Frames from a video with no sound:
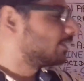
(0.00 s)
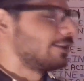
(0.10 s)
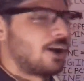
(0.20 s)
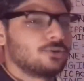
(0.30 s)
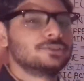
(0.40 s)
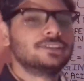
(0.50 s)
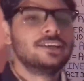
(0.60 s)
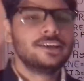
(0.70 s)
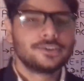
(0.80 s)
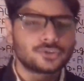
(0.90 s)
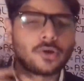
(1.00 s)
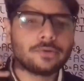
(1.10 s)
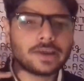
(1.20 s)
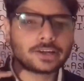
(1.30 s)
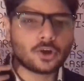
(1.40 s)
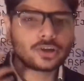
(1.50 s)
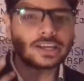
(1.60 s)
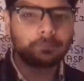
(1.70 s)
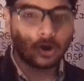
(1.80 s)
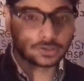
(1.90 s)
Now, so when we are
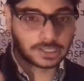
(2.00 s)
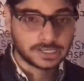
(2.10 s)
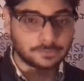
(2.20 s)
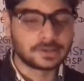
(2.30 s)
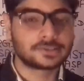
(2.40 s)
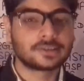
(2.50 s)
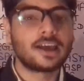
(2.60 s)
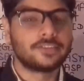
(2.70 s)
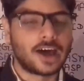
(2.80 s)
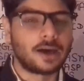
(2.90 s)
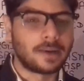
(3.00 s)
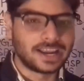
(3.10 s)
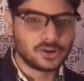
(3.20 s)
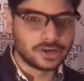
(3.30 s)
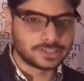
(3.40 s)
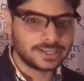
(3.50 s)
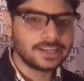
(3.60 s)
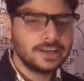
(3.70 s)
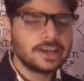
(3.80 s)
talking about these means the amino acid,